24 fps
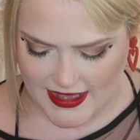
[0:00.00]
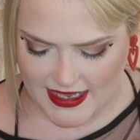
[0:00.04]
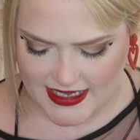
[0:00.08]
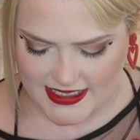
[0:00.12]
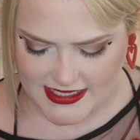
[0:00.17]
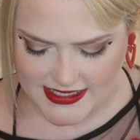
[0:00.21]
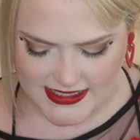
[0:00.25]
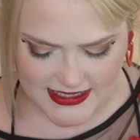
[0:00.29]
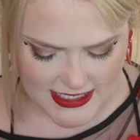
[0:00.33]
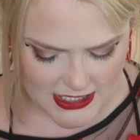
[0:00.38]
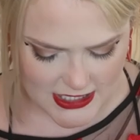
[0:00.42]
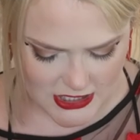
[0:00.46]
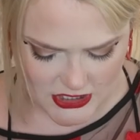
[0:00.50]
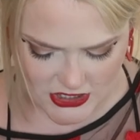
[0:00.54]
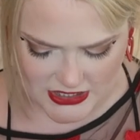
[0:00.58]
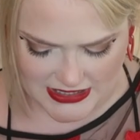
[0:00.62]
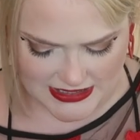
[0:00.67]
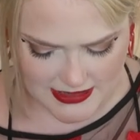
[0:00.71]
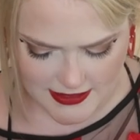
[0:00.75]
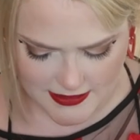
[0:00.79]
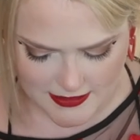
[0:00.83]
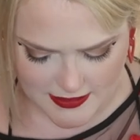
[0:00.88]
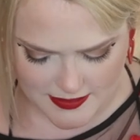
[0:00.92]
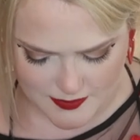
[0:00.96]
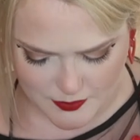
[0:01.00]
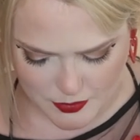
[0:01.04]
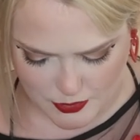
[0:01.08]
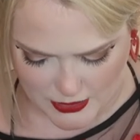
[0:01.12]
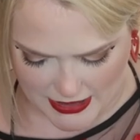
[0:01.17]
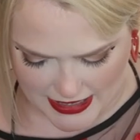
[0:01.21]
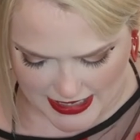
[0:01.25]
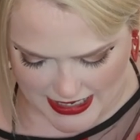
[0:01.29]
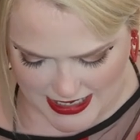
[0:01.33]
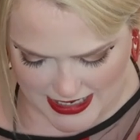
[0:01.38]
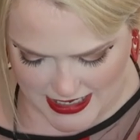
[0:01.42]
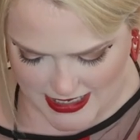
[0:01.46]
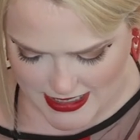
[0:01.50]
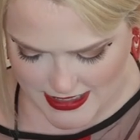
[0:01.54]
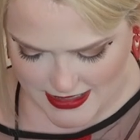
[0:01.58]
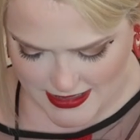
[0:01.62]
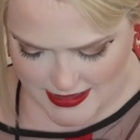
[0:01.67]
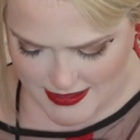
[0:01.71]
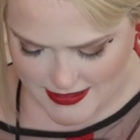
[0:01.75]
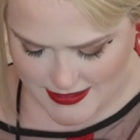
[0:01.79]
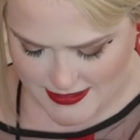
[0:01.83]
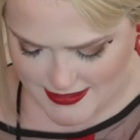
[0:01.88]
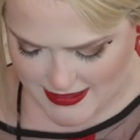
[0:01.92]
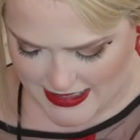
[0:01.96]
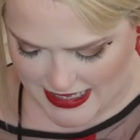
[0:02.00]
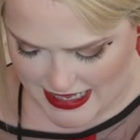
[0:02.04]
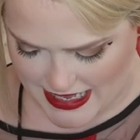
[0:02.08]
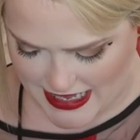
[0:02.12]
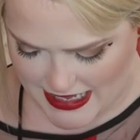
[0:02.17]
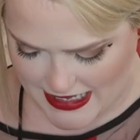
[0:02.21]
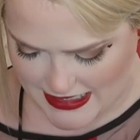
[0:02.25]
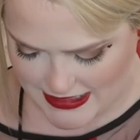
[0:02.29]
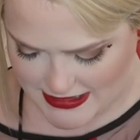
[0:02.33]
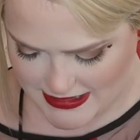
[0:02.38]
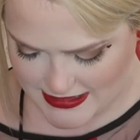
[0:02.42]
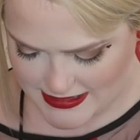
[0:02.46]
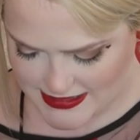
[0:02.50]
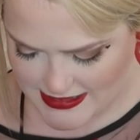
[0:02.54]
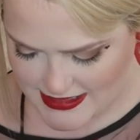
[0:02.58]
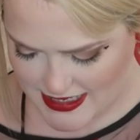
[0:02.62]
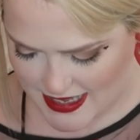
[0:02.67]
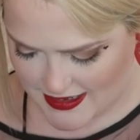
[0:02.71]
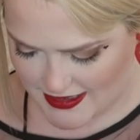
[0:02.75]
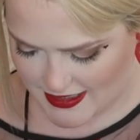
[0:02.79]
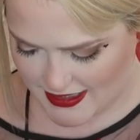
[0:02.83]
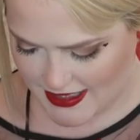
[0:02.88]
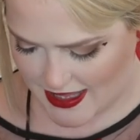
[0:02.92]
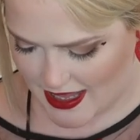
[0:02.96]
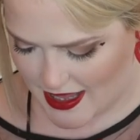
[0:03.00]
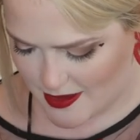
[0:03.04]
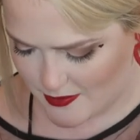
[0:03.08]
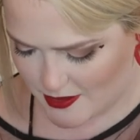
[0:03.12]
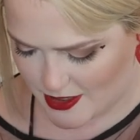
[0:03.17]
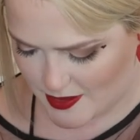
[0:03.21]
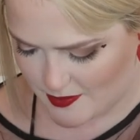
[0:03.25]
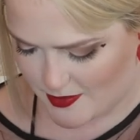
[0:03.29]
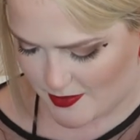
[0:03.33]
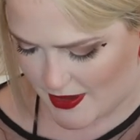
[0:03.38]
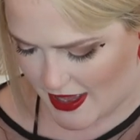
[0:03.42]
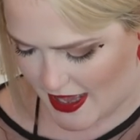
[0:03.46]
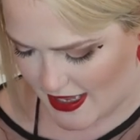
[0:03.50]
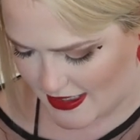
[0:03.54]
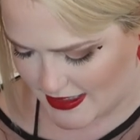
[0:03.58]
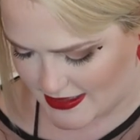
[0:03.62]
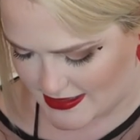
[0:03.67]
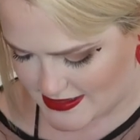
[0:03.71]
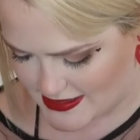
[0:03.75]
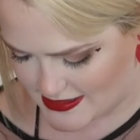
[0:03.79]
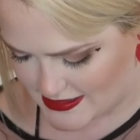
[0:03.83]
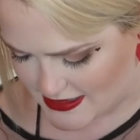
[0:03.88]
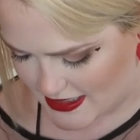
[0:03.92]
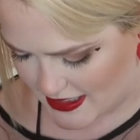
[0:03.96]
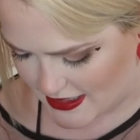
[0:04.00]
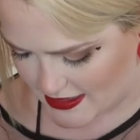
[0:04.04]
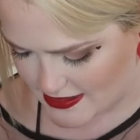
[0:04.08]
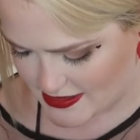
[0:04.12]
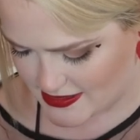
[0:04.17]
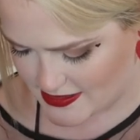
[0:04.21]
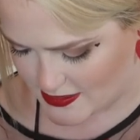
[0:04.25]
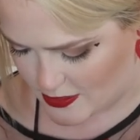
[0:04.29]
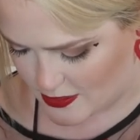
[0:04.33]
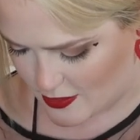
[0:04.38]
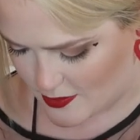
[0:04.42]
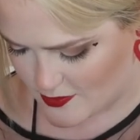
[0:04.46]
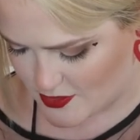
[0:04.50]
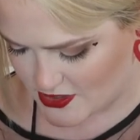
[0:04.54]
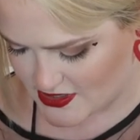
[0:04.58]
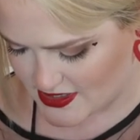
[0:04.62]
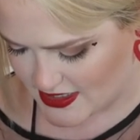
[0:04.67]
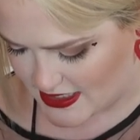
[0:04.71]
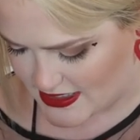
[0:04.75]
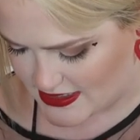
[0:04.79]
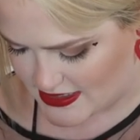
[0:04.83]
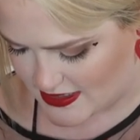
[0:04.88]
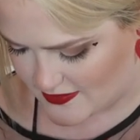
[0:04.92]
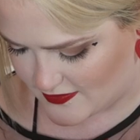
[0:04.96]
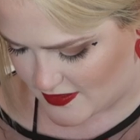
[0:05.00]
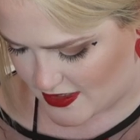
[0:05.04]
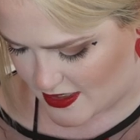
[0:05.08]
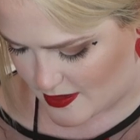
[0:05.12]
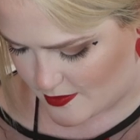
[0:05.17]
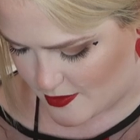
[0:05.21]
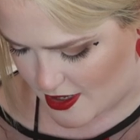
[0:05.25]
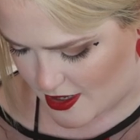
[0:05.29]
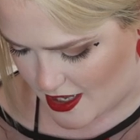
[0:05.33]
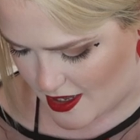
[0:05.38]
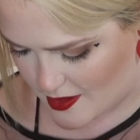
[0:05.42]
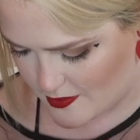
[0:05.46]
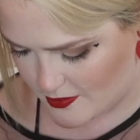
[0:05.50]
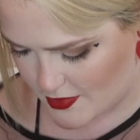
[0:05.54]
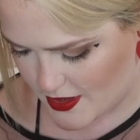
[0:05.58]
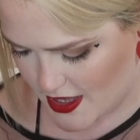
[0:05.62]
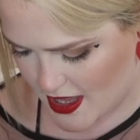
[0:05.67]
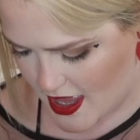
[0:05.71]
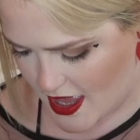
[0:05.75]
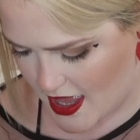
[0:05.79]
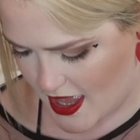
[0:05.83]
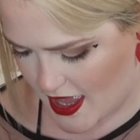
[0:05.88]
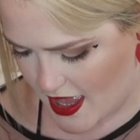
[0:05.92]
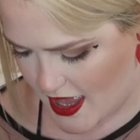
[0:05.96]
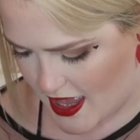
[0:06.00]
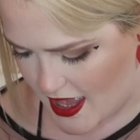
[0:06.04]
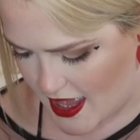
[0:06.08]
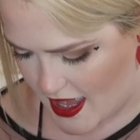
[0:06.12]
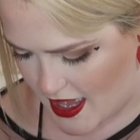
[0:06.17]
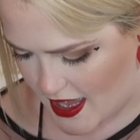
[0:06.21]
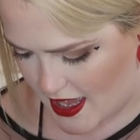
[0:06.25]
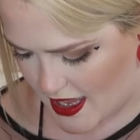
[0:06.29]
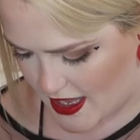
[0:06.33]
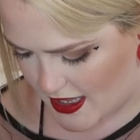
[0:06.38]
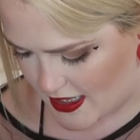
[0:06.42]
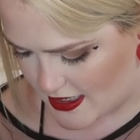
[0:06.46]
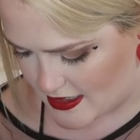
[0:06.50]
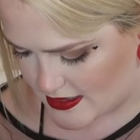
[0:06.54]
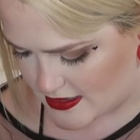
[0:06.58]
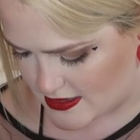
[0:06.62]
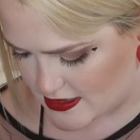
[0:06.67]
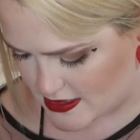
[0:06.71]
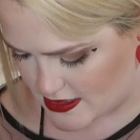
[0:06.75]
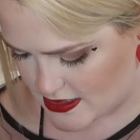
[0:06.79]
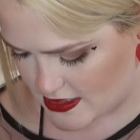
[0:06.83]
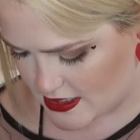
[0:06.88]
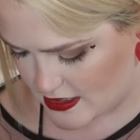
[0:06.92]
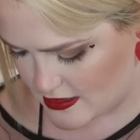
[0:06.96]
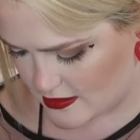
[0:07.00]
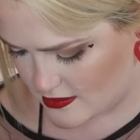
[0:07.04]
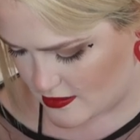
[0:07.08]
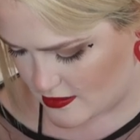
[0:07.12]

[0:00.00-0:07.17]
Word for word: extension braid things, and it came in a pack of 6. So I'm just gonna divvy them up, but